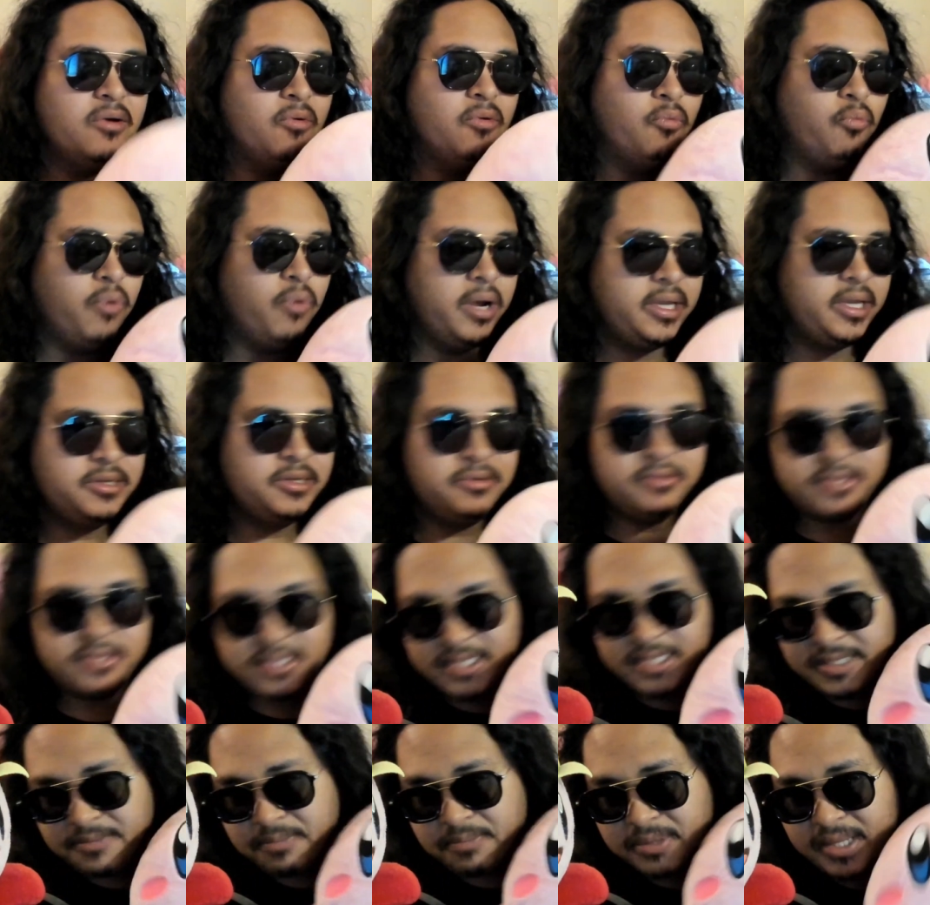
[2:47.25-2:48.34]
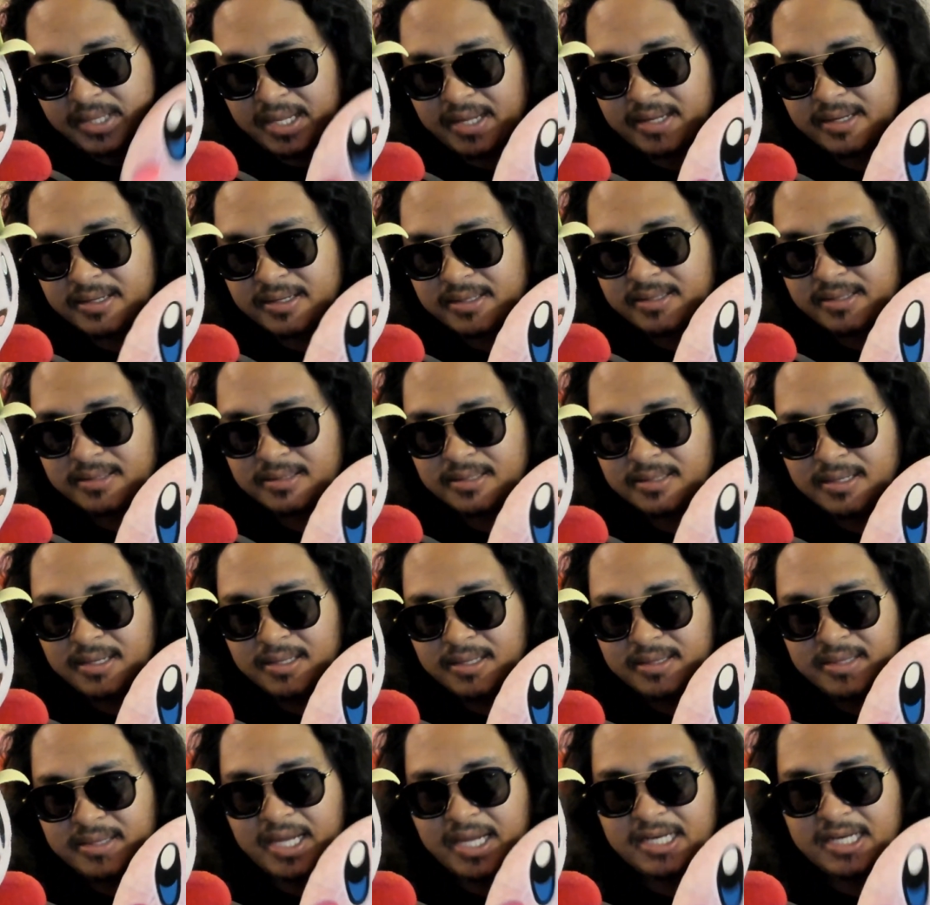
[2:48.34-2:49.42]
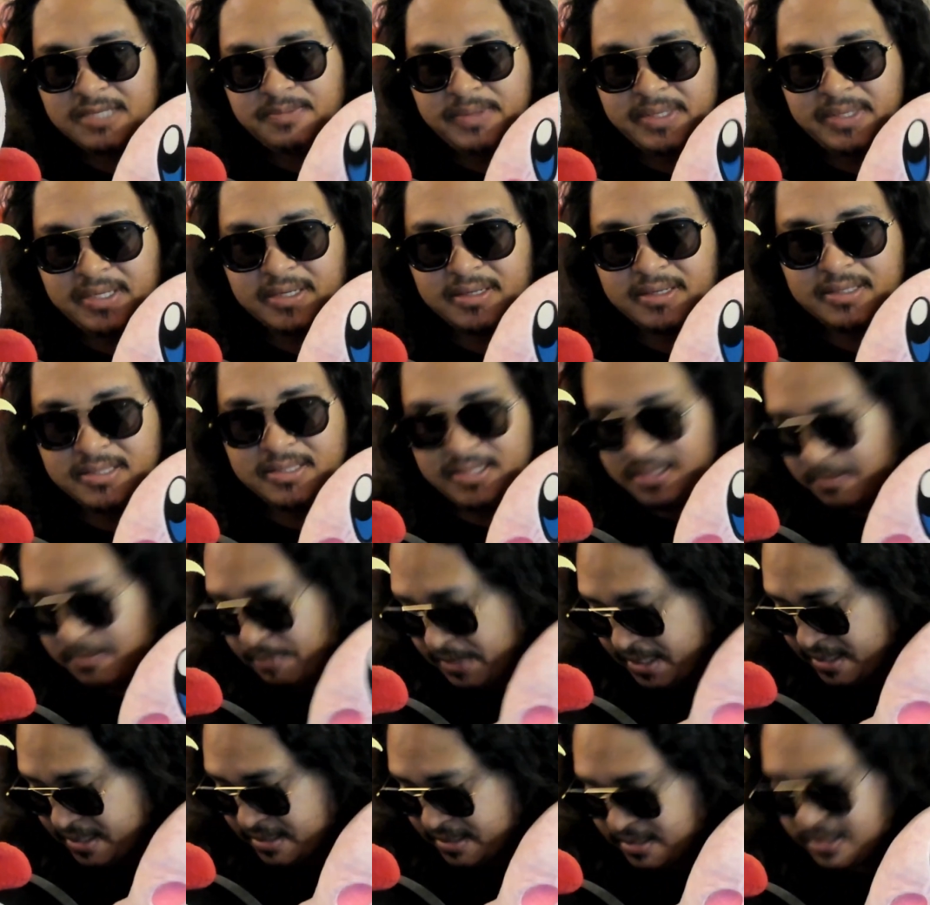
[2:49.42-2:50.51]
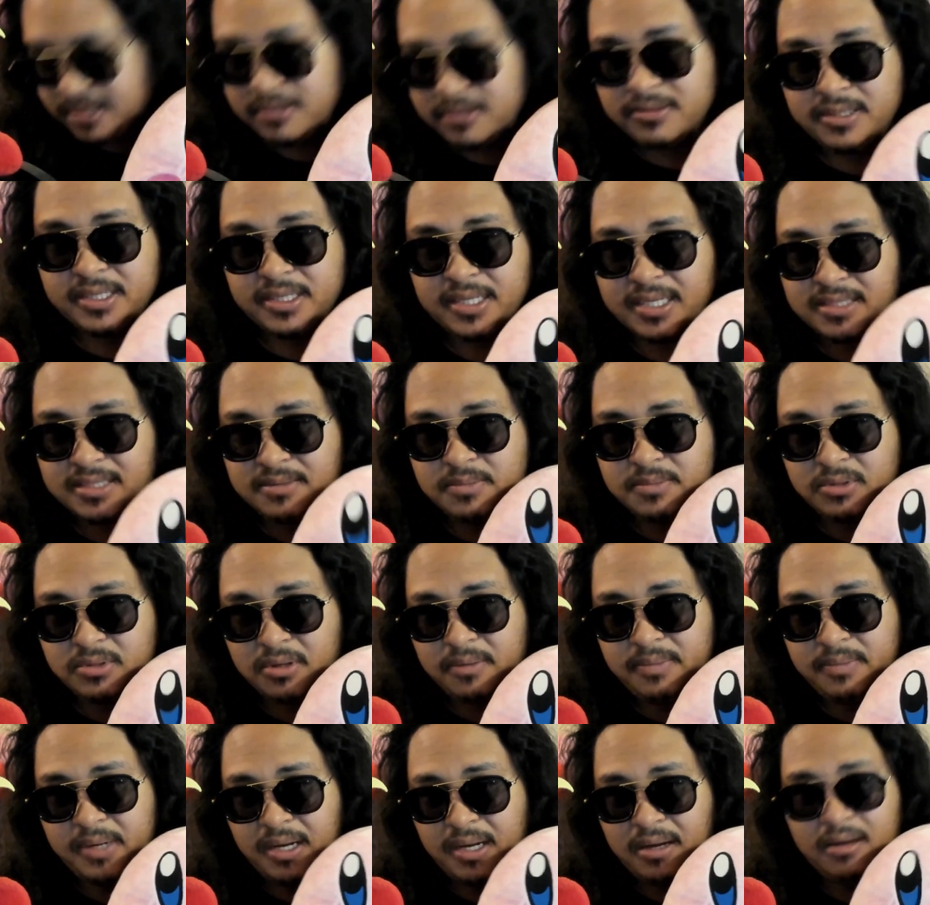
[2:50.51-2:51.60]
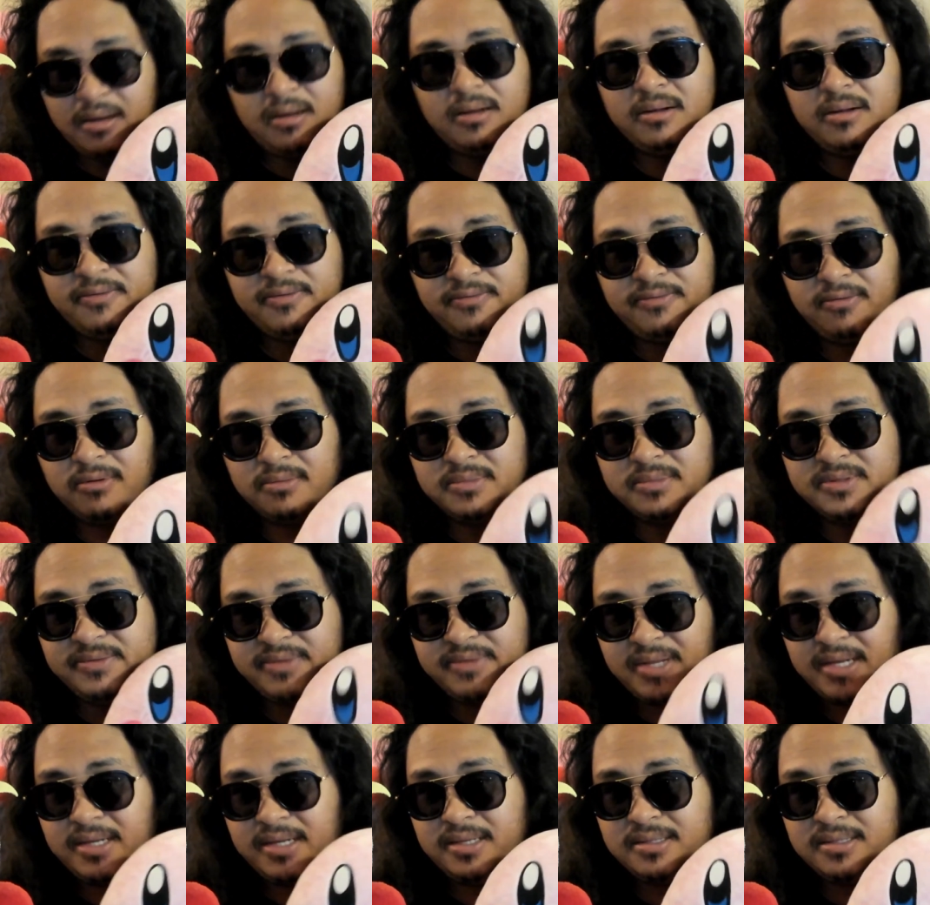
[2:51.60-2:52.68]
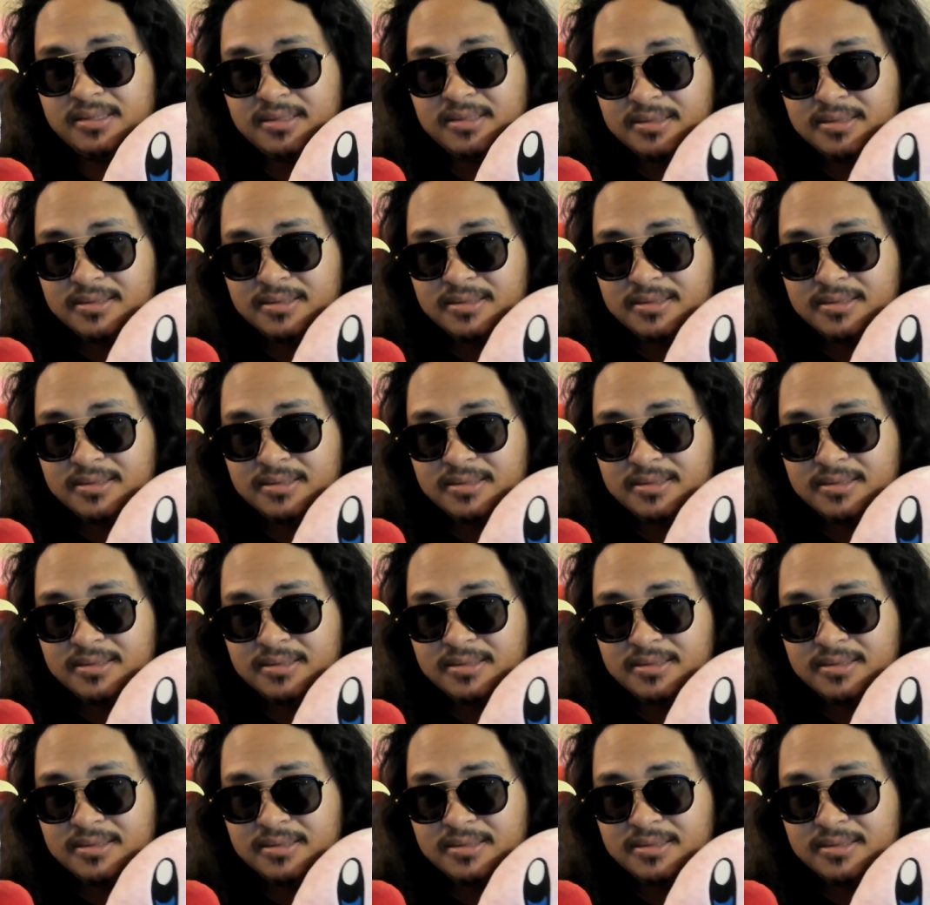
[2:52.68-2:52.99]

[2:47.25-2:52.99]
When you see black, that is because the black clothing has absorbed all forms of light.